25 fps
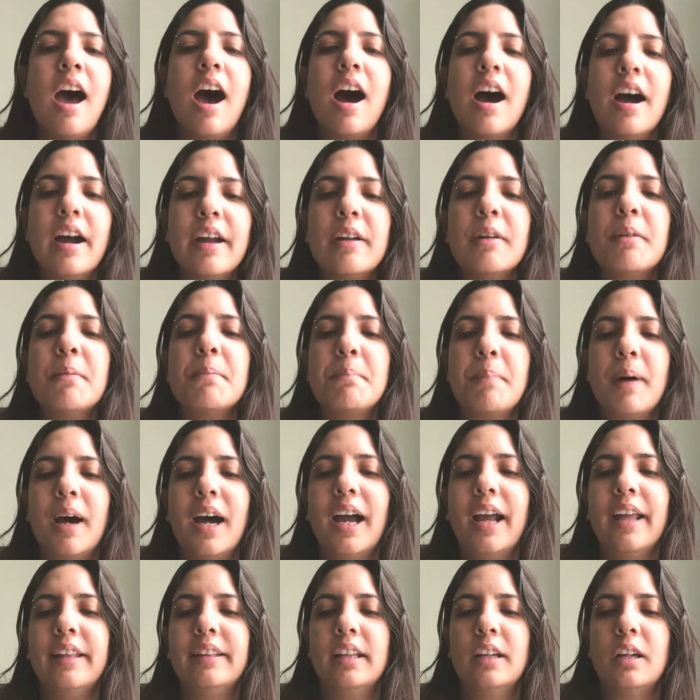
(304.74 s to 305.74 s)
I don't
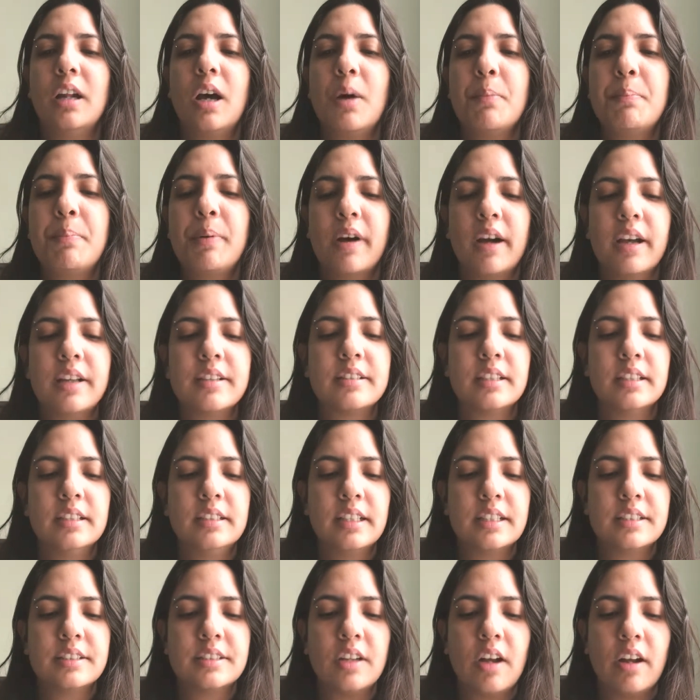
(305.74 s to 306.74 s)
buy that a person
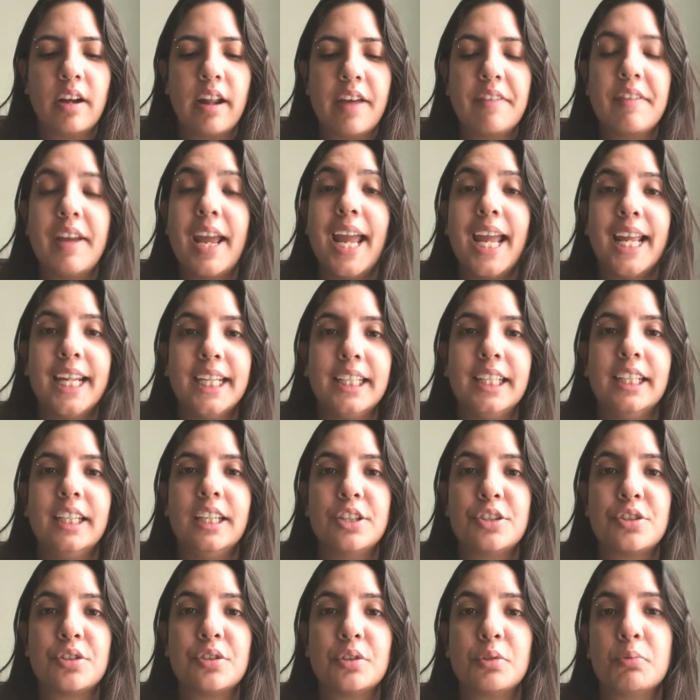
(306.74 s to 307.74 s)
does not have any
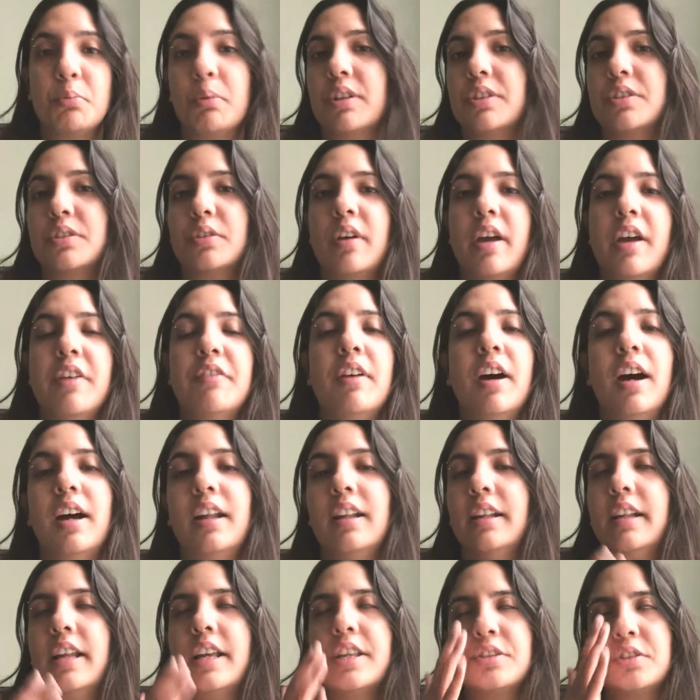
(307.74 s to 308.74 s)
issues whatsoever
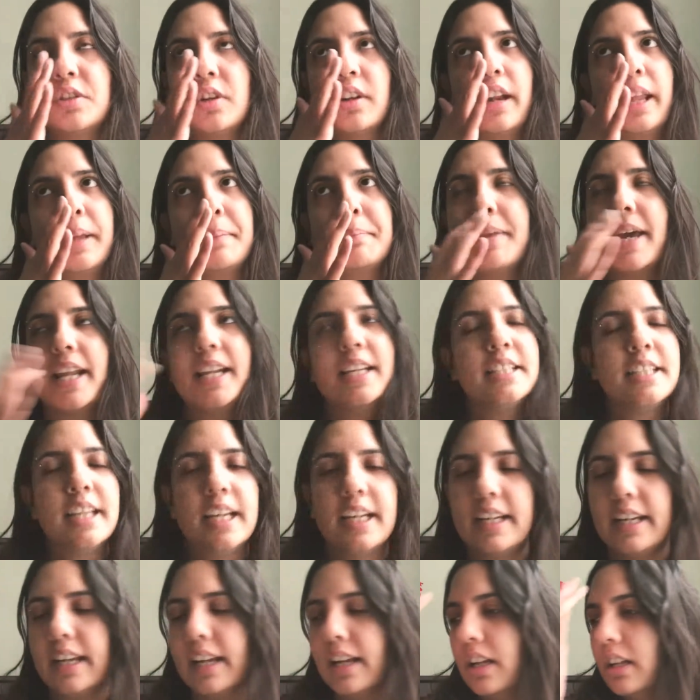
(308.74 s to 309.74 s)
unless you're like
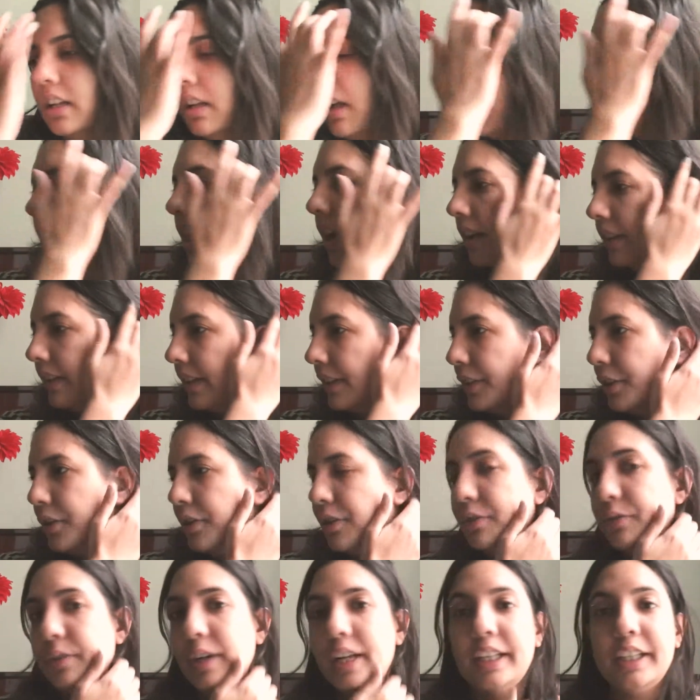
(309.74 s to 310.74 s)
meditating a lot and
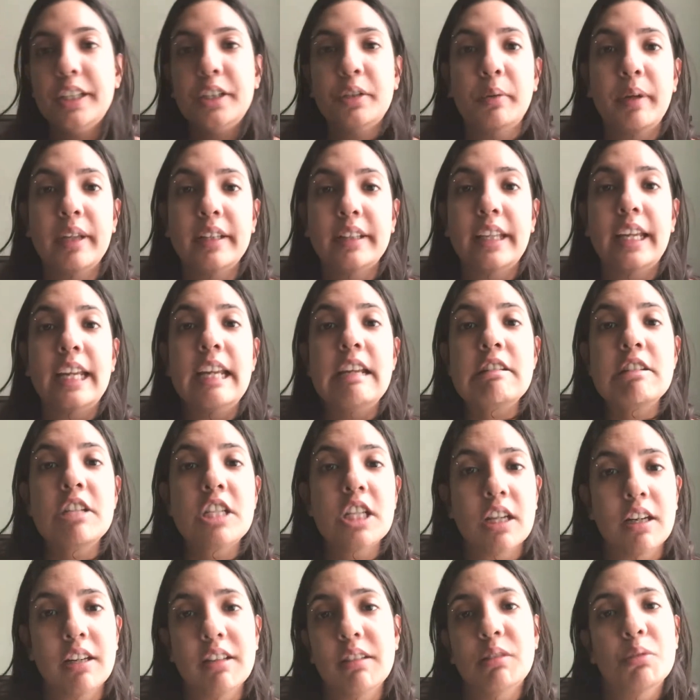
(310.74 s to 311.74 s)
you're really doing the
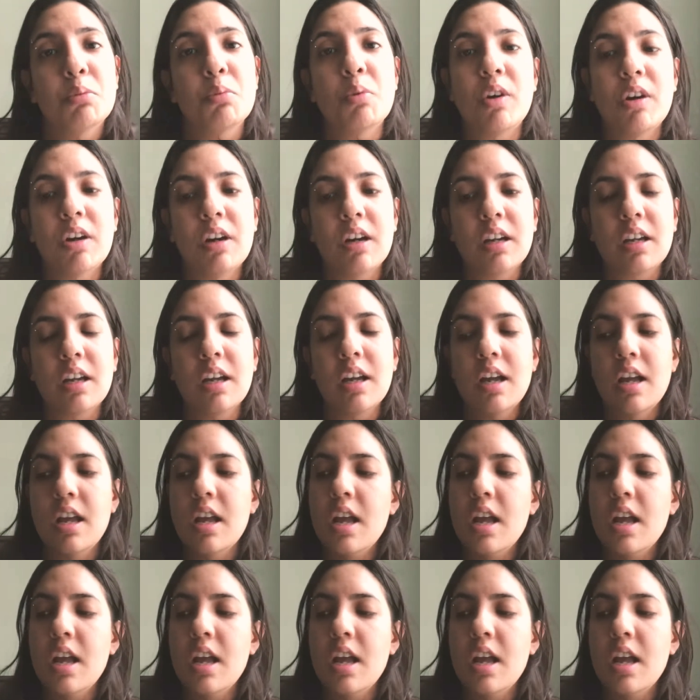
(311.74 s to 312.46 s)
internal work.